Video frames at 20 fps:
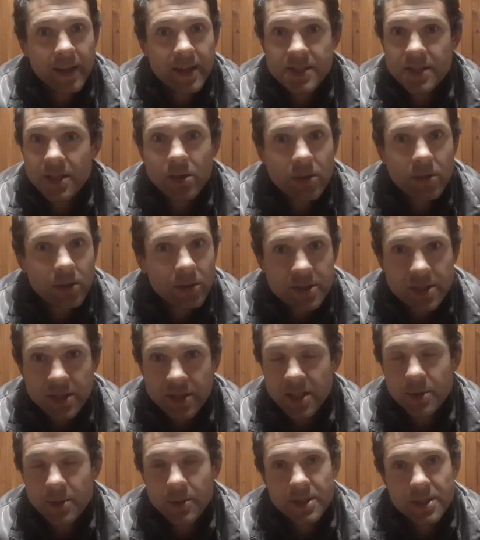There's no
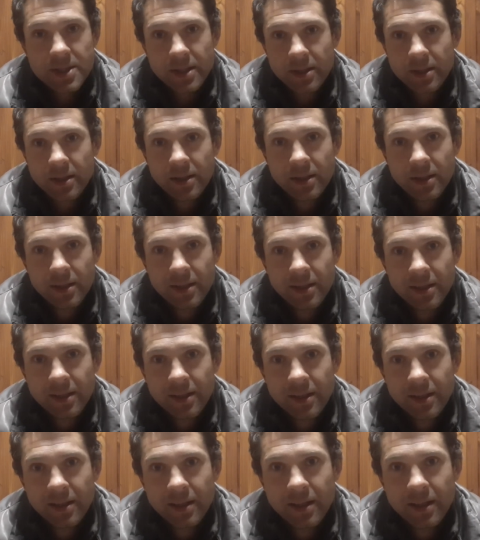continuity.
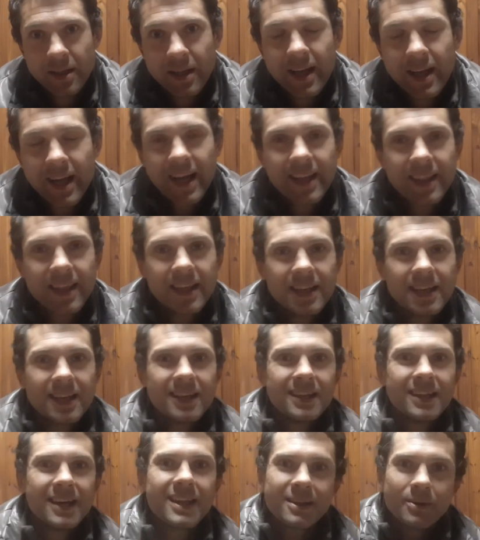And then
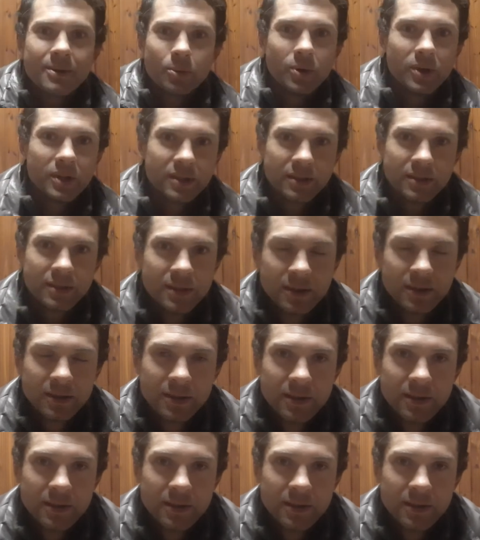another one